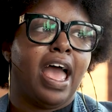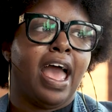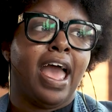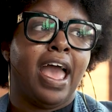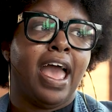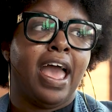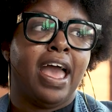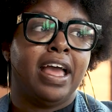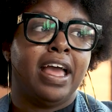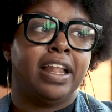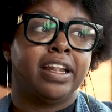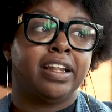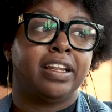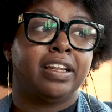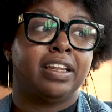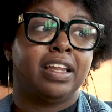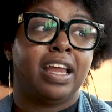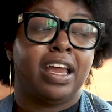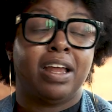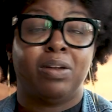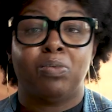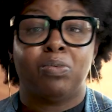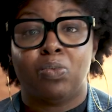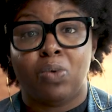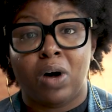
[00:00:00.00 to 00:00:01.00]
And
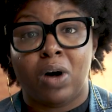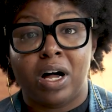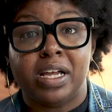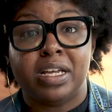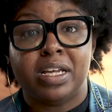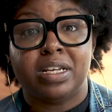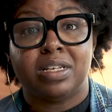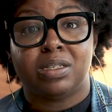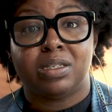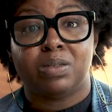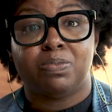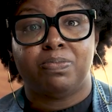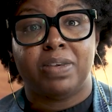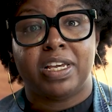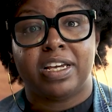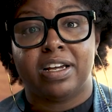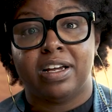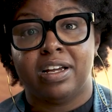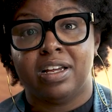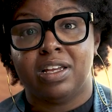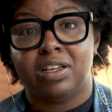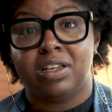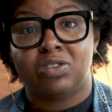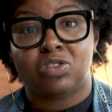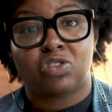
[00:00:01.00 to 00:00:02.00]
it was,
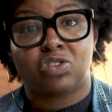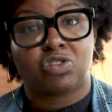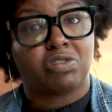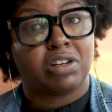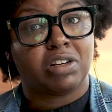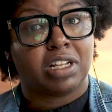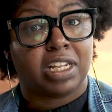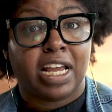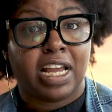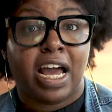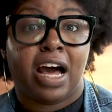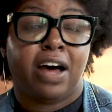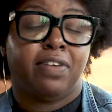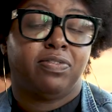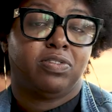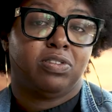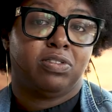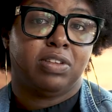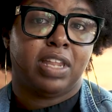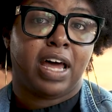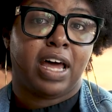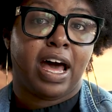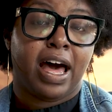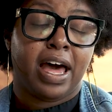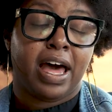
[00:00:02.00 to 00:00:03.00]
because shortly
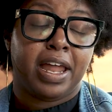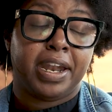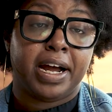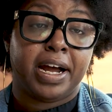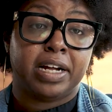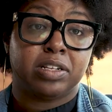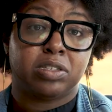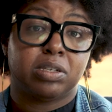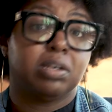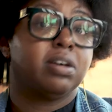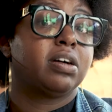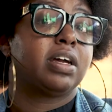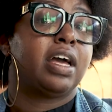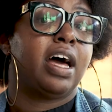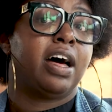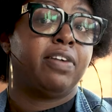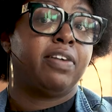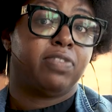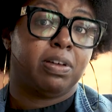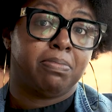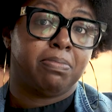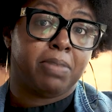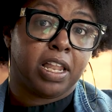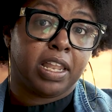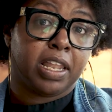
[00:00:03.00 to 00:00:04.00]
after that, I took
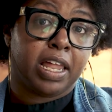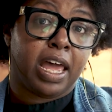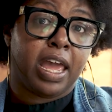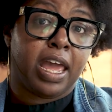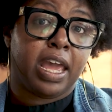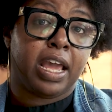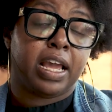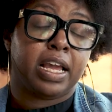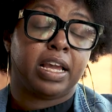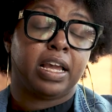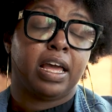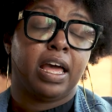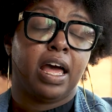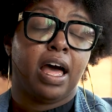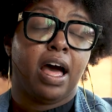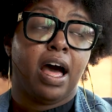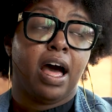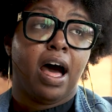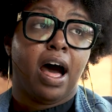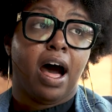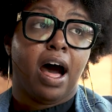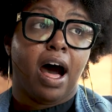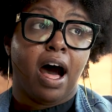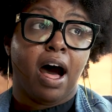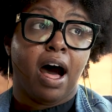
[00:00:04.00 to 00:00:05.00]
FMLA.
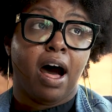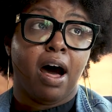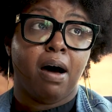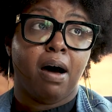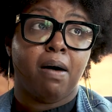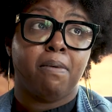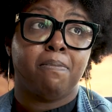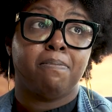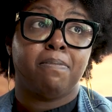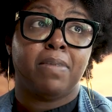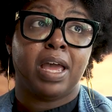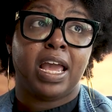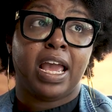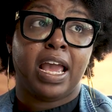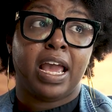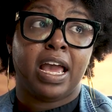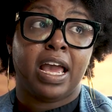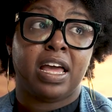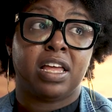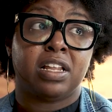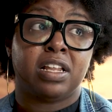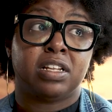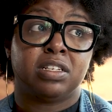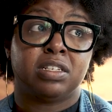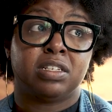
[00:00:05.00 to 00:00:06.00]

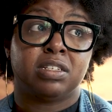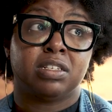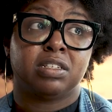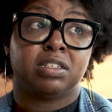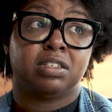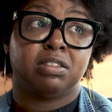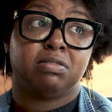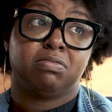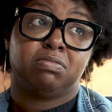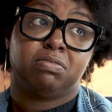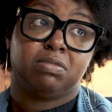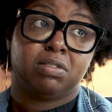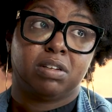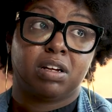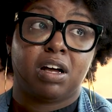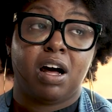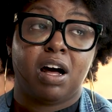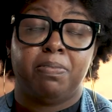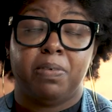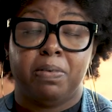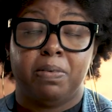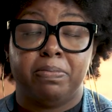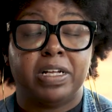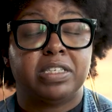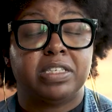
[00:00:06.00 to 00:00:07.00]
And a
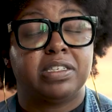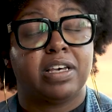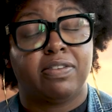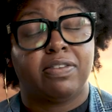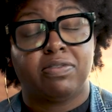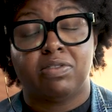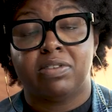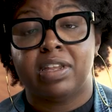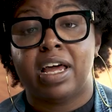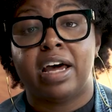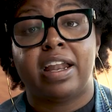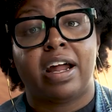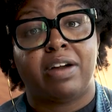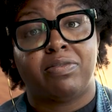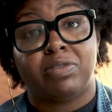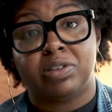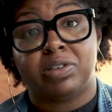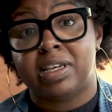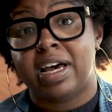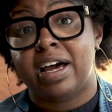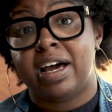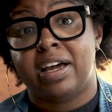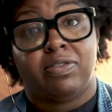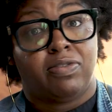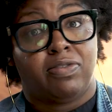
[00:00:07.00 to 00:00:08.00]
couple months after that, I
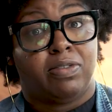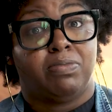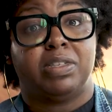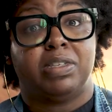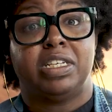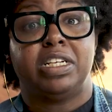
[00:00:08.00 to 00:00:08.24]
resigned from